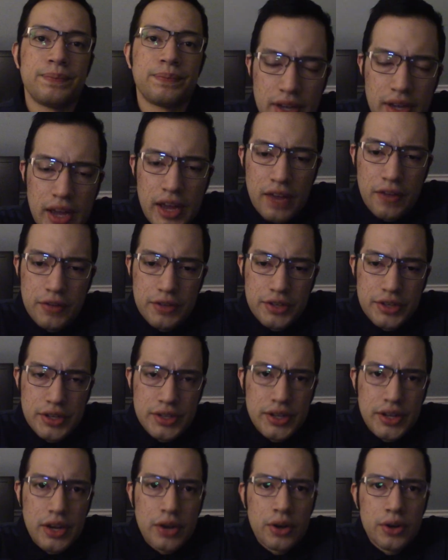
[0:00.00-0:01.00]
Ever
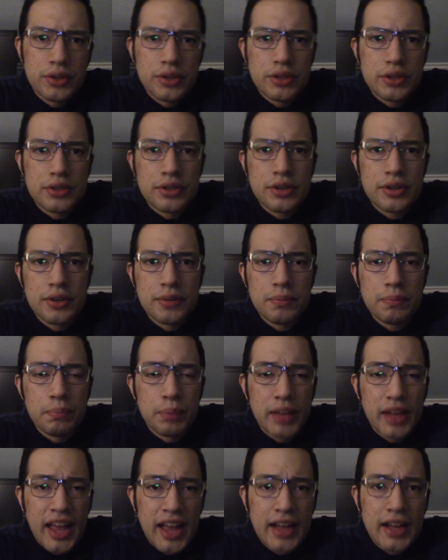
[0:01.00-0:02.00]
since I heard the term
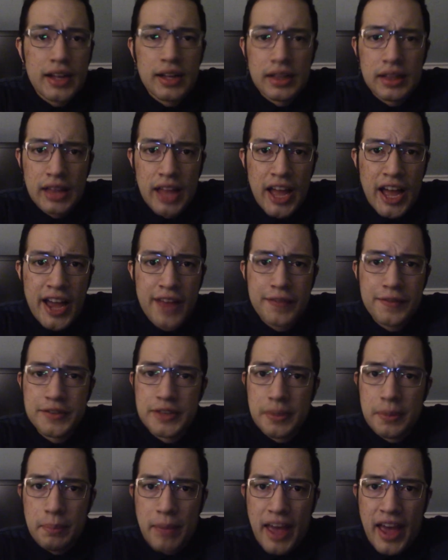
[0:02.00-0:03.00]
Black Lives
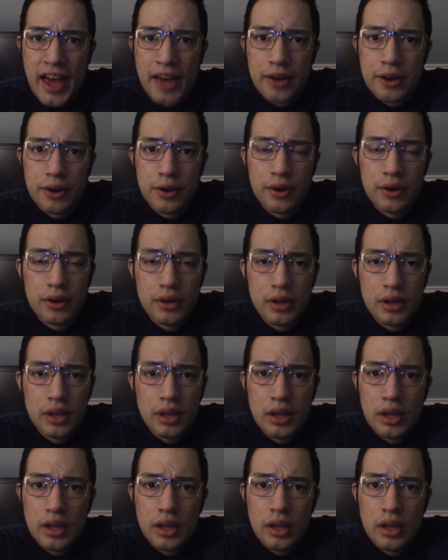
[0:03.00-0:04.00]
Matter,
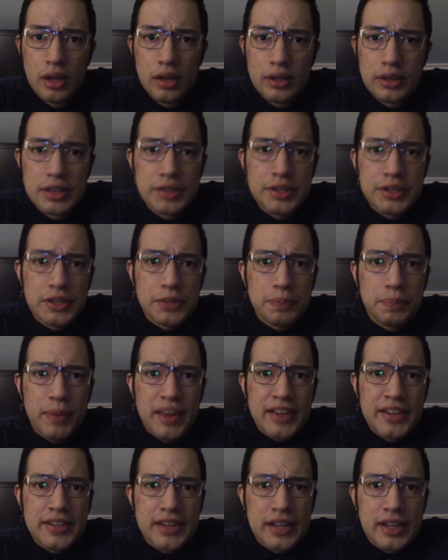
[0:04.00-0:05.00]
this is
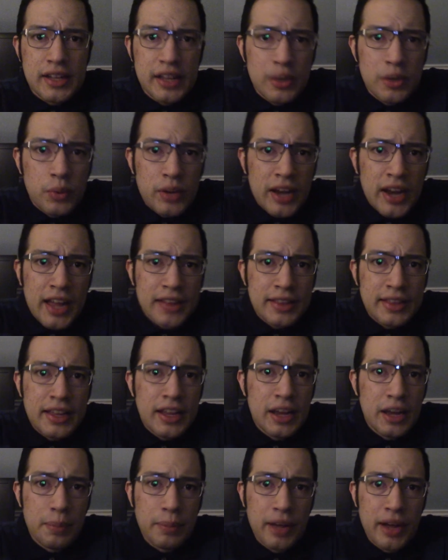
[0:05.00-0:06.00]
basically what I
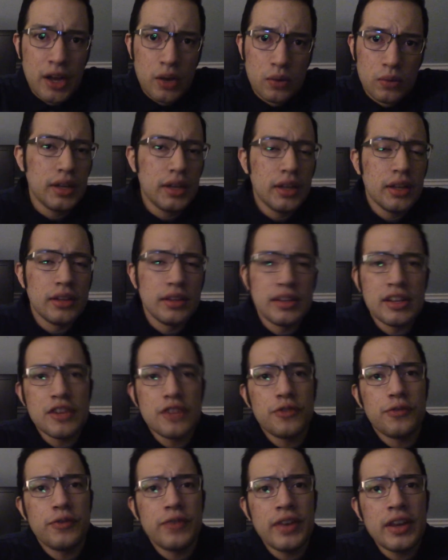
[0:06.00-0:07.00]
think about.
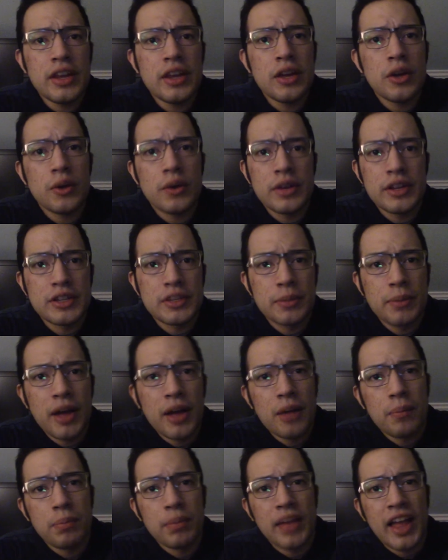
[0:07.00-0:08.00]
This video is
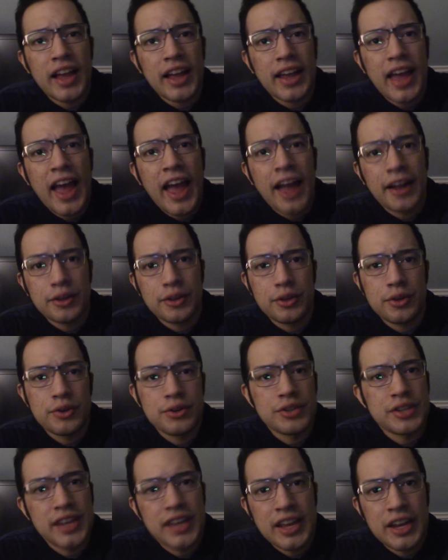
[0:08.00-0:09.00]
about black
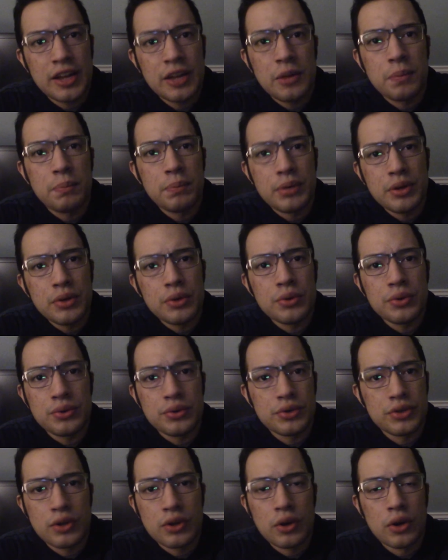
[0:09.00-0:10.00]
actors getting
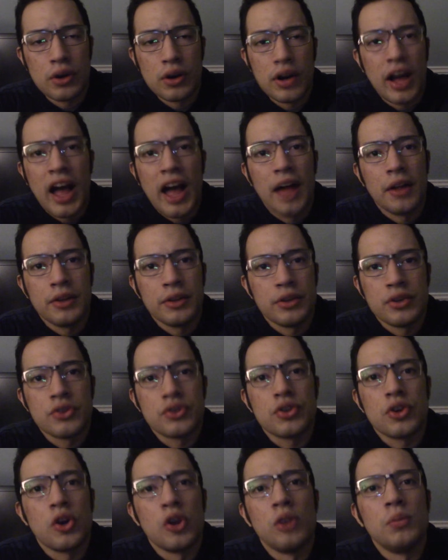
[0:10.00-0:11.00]
abused or how there's
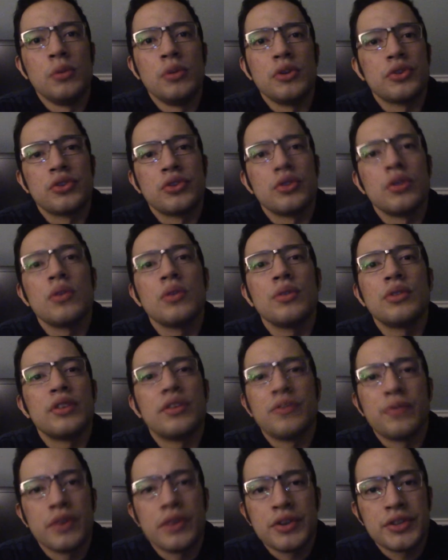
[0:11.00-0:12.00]
almost no
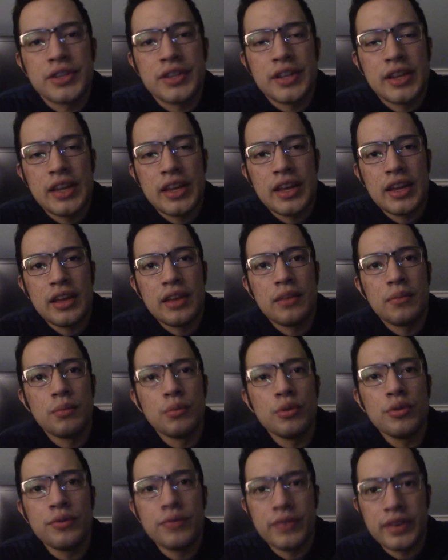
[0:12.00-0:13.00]
diversity in
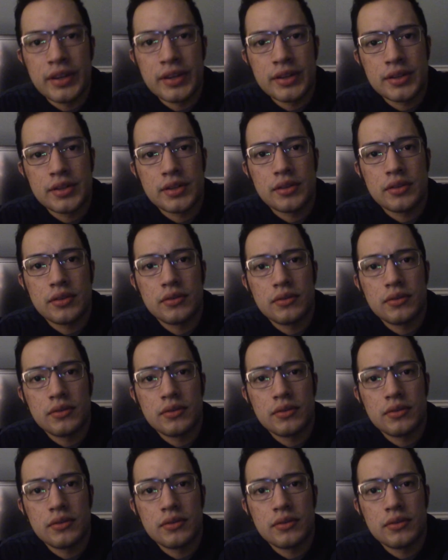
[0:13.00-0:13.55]
movies.